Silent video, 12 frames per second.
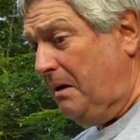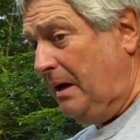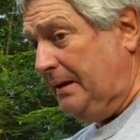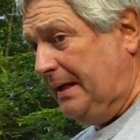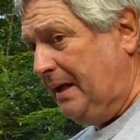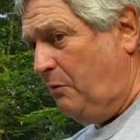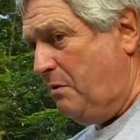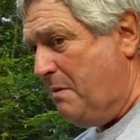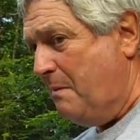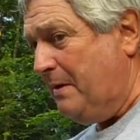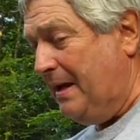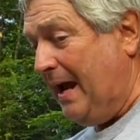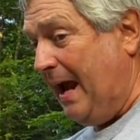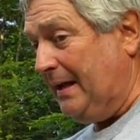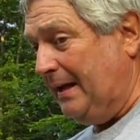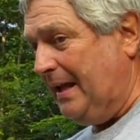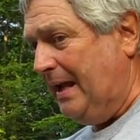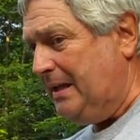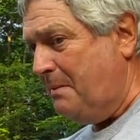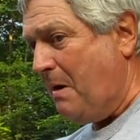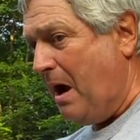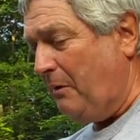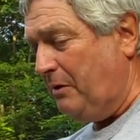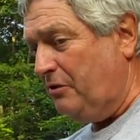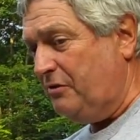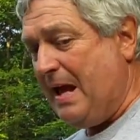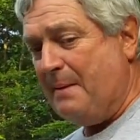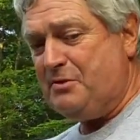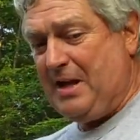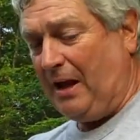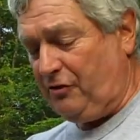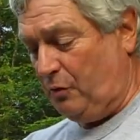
And then he remembered he had a candy bar in his knapsack.